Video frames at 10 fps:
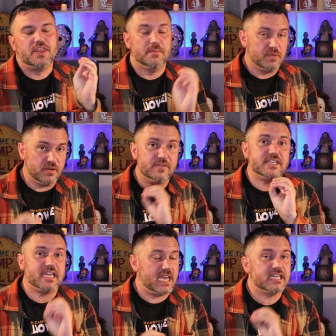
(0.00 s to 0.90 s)
The
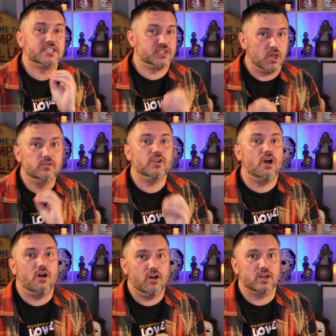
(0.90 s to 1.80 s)
movie takes so
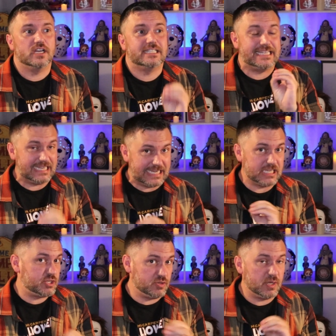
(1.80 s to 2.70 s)
long to
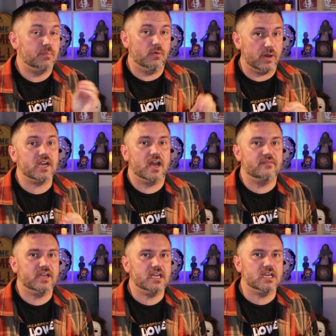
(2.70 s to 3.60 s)
get to the point
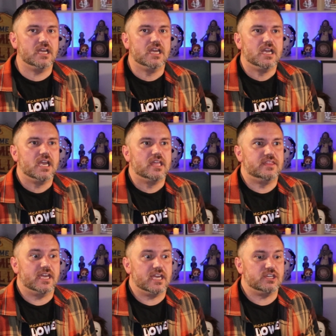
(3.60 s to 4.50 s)
of it
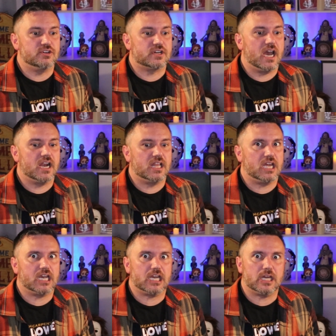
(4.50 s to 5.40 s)
that you're kind of
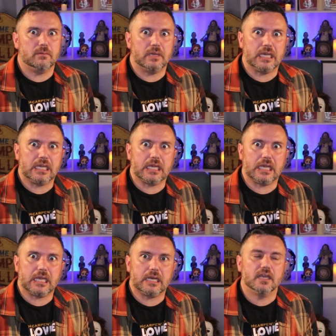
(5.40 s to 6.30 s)
like, oh my
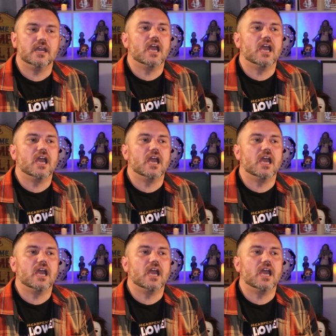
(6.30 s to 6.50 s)
God.